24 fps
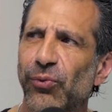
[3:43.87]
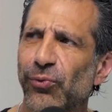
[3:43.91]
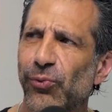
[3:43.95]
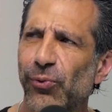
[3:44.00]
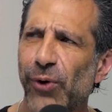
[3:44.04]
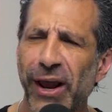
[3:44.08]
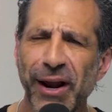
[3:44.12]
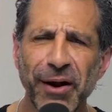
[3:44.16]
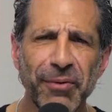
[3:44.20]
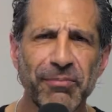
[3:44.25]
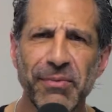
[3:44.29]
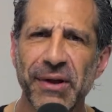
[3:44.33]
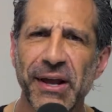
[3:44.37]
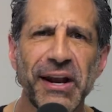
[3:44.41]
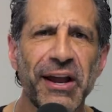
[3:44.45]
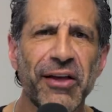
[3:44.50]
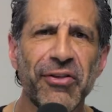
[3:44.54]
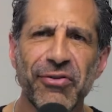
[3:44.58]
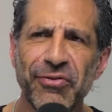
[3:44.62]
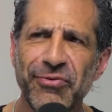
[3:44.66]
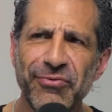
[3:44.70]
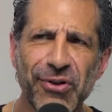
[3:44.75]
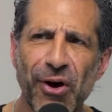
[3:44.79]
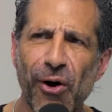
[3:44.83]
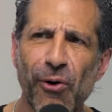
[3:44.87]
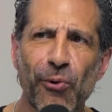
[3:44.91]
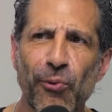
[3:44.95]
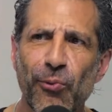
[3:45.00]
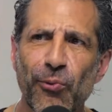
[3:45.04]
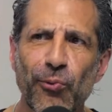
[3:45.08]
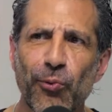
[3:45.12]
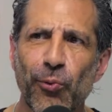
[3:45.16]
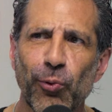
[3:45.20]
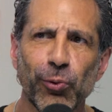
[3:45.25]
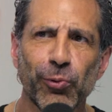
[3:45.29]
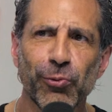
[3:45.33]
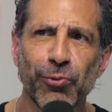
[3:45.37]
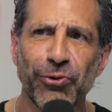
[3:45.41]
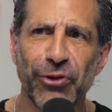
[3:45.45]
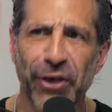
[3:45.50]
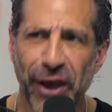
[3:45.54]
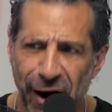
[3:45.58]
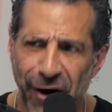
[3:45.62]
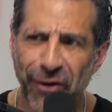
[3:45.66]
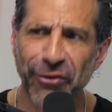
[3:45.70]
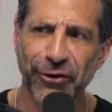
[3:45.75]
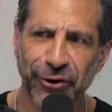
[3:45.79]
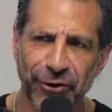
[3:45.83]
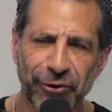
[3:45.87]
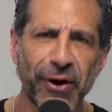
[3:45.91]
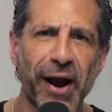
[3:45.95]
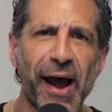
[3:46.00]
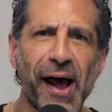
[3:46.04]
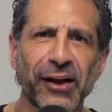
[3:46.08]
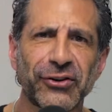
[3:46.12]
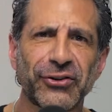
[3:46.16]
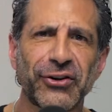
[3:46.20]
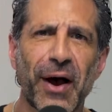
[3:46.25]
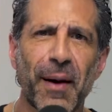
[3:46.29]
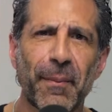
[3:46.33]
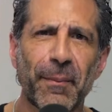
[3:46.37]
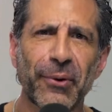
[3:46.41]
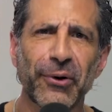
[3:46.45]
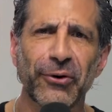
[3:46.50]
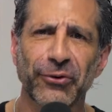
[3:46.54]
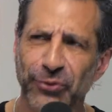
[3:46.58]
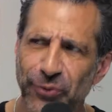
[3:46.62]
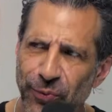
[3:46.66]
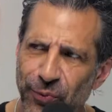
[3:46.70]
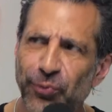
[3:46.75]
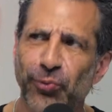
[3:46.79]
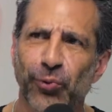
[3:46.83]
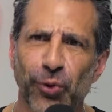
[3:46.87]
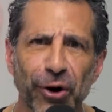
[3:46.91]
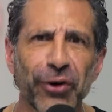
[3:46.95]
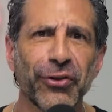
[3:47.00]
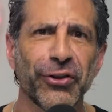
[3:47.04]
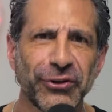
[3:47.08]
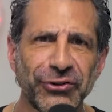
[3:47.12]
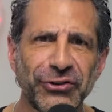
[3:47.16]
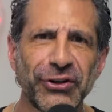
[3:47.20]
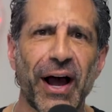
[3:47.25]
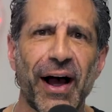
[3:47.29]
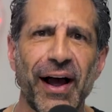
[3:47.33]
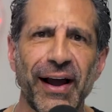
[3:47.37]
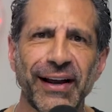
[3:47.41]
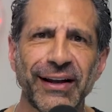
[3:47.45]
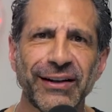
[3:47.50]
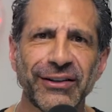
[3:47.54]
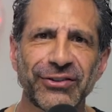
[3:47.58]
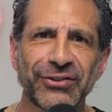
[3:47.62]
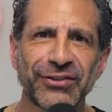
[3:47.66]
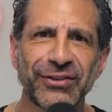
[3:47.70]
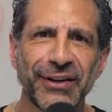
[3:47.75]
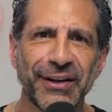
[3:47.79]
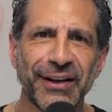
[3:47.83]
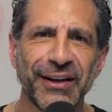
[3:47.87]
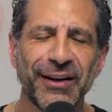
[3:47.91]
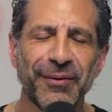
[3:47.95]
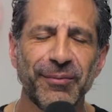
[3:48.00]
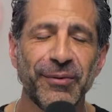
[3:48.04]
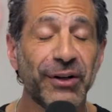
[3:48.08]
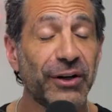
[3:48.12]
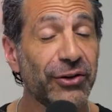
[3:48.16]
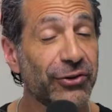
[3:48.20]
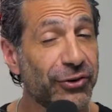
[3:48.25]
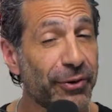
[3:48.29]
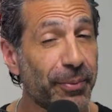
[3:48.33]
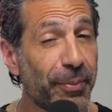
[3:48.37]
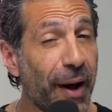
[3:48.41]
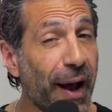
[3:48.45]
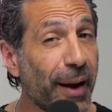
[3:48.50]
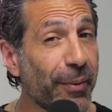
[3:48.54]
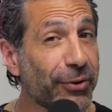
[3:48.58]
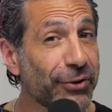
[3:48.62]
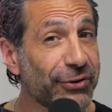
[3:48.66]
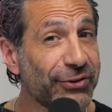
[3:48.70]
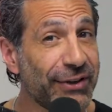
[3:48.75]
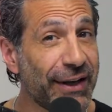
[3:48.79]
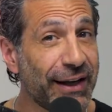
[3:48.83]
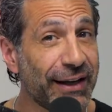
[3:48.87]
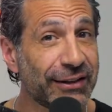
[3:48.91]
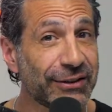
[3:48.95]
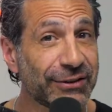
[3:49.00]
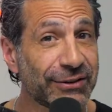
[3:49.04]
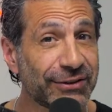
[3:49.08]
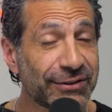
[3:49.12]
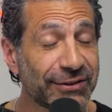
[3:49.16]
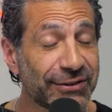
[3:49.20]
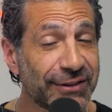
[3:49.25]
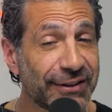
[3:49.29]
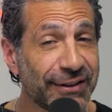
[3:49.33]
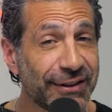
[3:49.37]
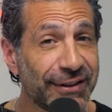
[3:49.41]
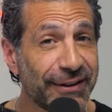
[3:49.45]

wait a minute, no, they're the grasshoppers, we're the giants. Because the Bible says